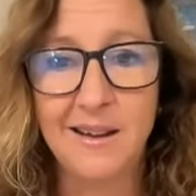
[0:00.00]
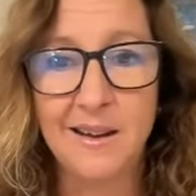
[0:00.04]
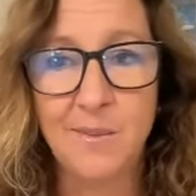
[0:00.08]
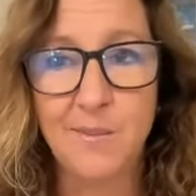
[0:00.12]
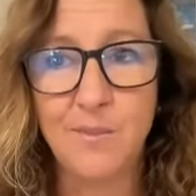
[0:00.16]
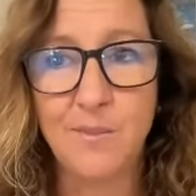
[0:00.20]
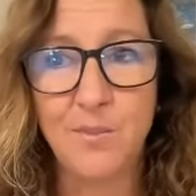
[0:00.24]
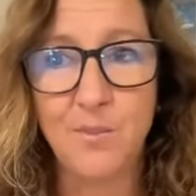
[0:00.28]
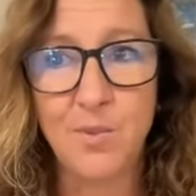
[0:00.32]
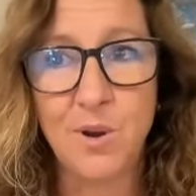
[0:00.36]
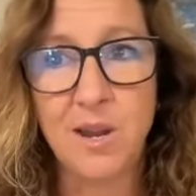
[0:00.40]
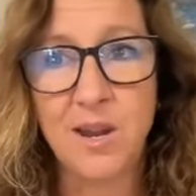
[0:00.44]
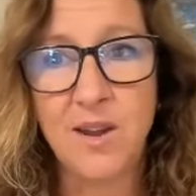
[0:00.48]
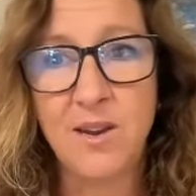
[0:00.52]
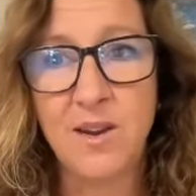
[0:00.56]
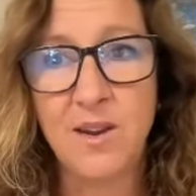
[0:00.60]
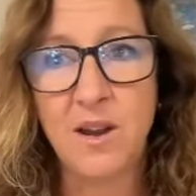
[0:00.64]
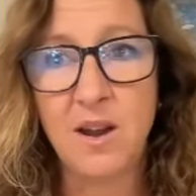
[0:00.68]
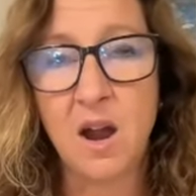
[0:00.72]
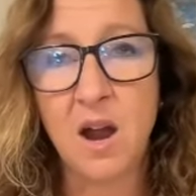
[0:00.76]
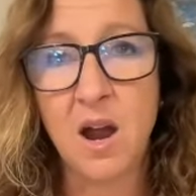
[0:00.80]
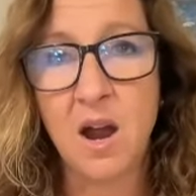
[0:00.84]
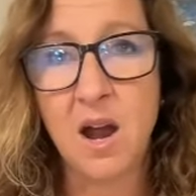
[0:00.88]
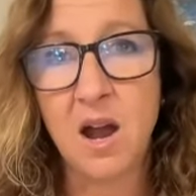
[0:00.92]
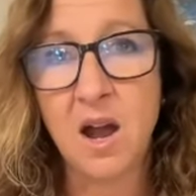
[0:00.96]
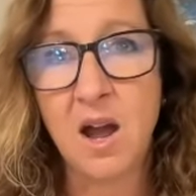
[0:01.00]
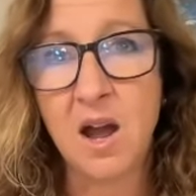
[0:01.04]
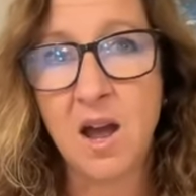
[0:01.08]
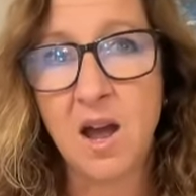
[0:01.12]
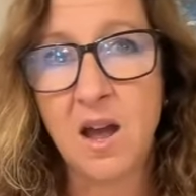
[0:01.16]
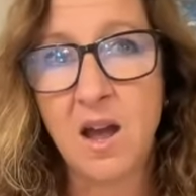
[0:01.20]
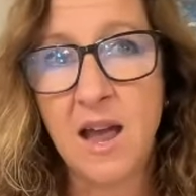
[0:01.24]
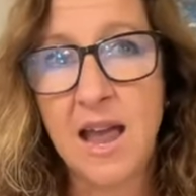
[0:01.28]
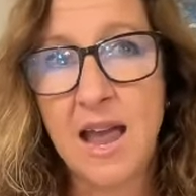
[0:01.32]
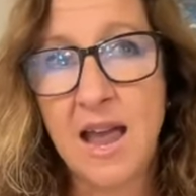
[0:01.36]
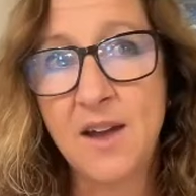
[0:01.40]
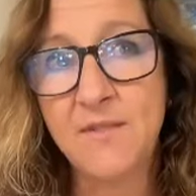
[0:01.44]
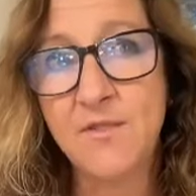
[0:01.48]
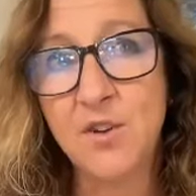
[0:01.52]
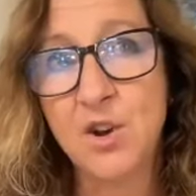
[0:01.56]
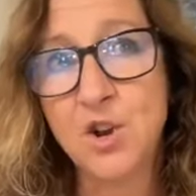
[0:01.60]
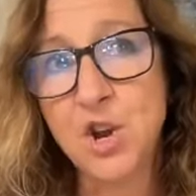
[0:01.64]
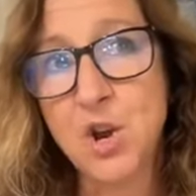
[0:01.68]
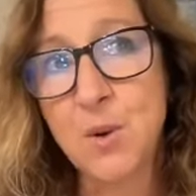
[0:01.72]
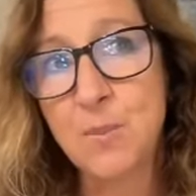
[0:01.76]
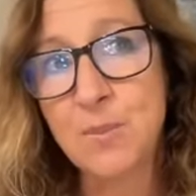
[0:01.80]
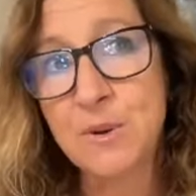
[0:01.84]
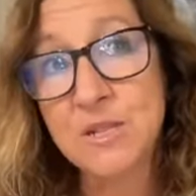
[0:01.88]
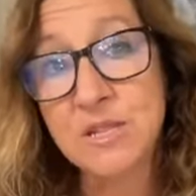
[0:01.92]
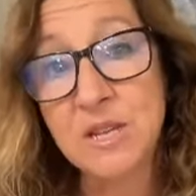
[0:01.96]
we have our
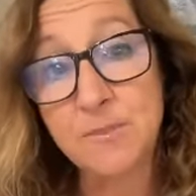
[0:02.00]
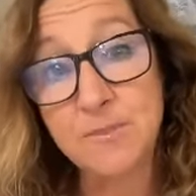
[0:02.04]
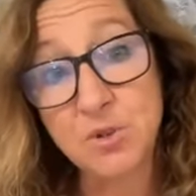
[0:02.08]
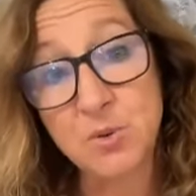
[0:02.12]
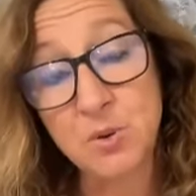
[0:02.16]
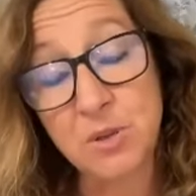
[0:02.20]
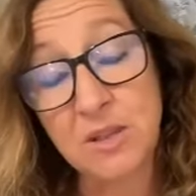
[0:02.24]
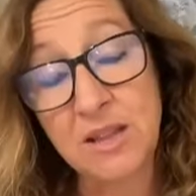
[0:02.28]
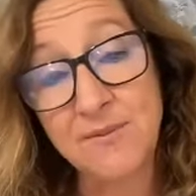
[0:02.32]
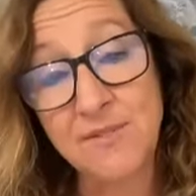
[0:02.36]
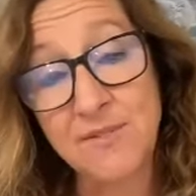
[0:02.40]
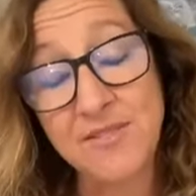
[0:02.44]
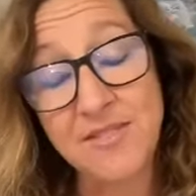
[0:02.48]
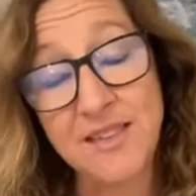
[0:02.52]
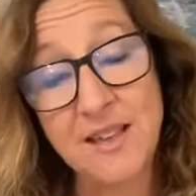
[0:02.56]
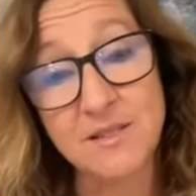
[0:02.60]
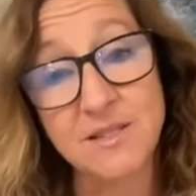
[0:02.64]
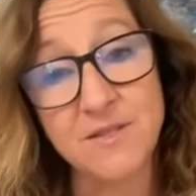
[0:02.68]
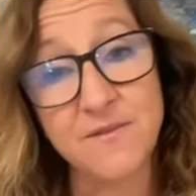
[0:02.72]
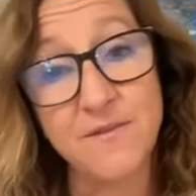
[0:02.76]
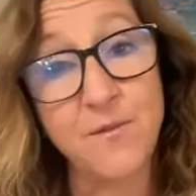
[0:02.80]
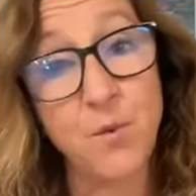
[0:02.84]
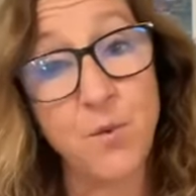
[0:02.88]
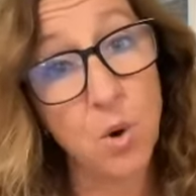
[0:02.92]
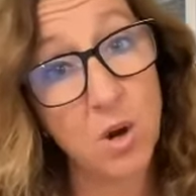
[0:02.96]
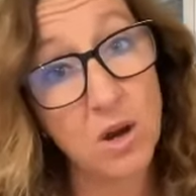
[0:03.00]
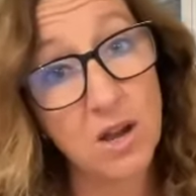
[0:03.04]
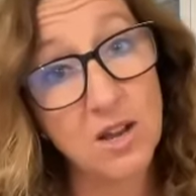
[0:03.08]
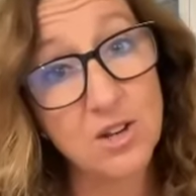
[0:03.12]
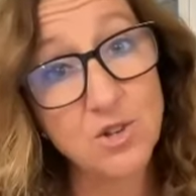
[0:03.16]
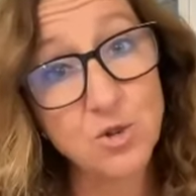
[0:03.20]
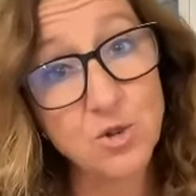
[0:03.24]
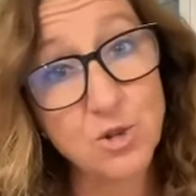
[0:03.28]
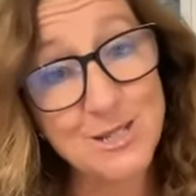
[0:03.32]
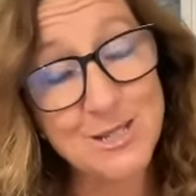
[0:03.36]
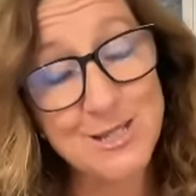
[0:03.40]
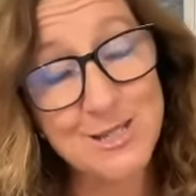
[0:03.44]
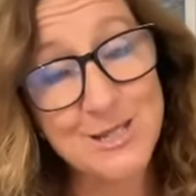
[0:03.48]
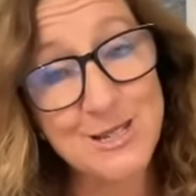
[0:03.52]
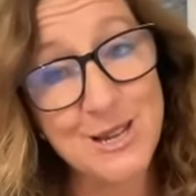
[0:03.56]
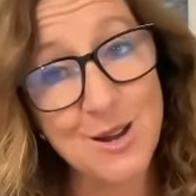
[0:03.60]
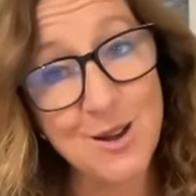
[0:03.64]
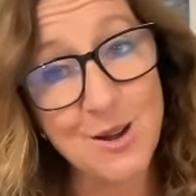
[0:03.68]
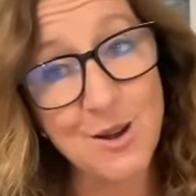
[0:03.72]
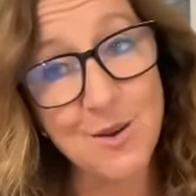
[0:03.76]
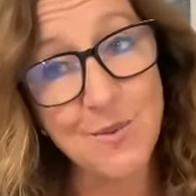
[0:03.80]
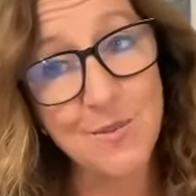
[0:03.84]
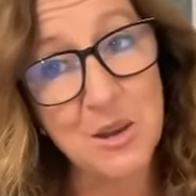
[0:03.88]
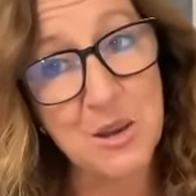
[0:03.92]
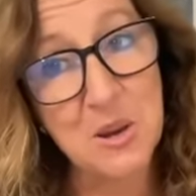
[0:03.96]
numbers up to 11,400 this
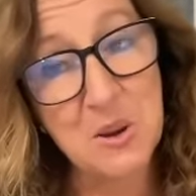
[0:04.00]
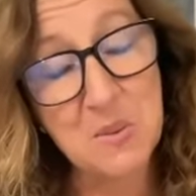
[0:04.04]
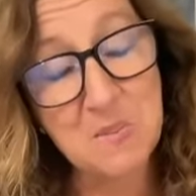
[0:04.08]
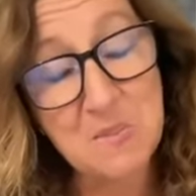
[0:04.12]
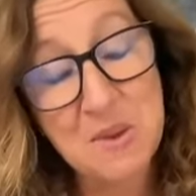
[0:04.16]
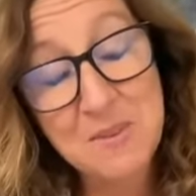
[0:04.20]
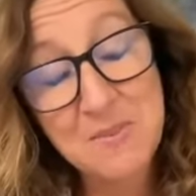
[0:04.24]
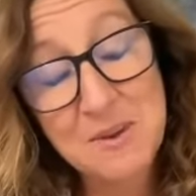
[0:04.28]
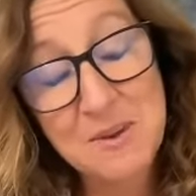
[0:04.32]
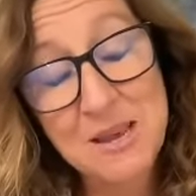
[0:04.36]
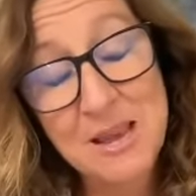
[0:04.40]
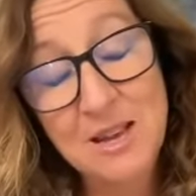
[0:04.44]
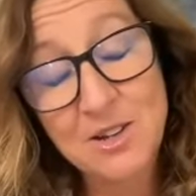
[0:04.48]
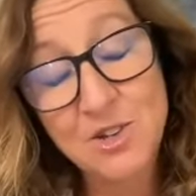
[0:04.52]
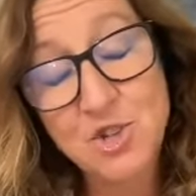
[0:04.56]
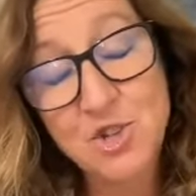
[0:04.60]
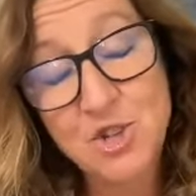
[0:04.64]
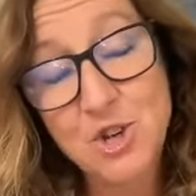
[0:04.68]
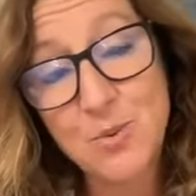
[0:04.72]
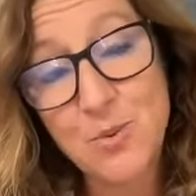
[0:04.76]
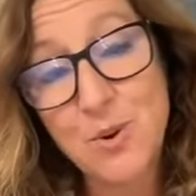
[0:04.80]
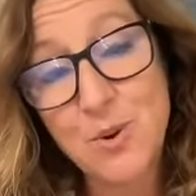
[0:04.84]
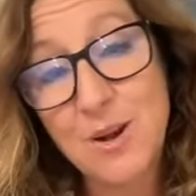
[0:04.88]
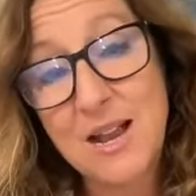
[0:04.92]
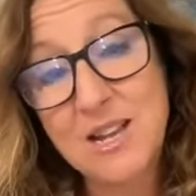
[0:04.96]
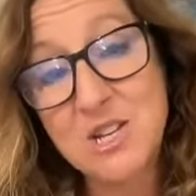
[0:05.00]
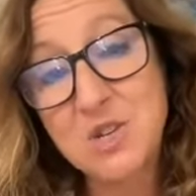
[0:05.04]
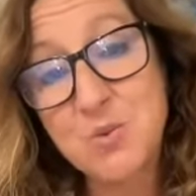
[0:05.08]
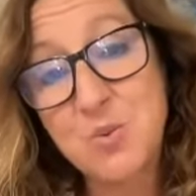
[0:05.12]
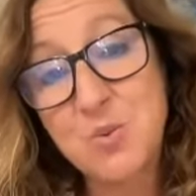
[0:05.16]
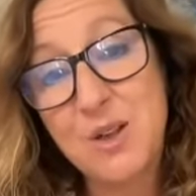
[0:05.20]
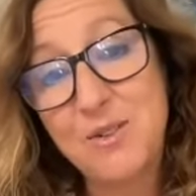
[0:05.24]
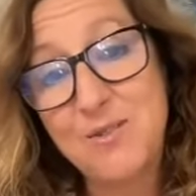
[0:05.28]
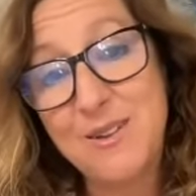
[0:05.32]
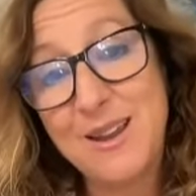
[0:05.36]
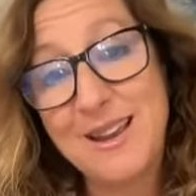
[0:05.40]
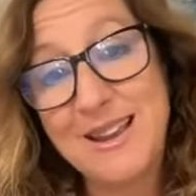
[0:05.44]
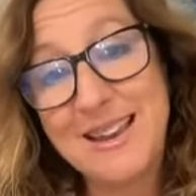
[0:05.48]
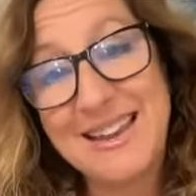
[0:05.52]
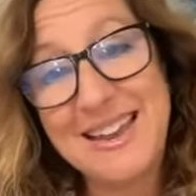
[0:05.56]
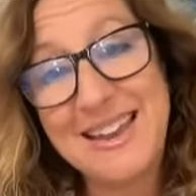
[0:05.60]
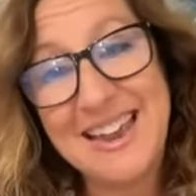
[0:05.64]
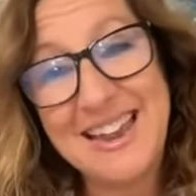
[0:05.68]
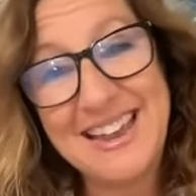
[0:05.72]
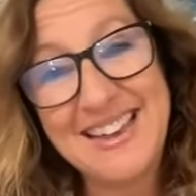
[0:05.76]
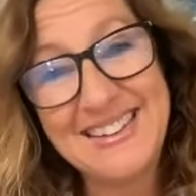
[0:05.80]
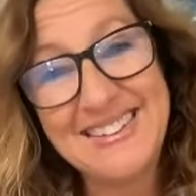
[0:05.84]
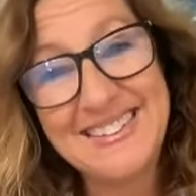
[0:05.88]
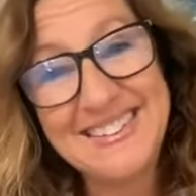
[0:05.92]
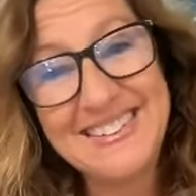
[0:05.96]
year. Maybe next year we're at 12,800
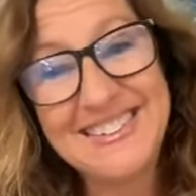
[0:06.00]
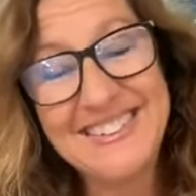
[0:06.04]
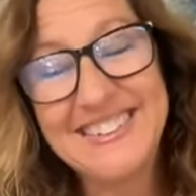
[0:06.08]
again.